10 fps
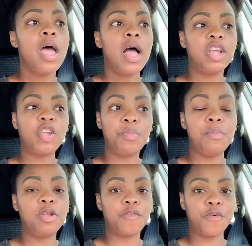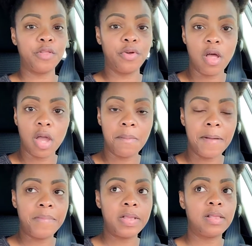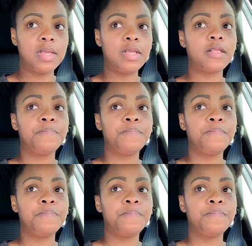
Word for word: I should be much further along in my business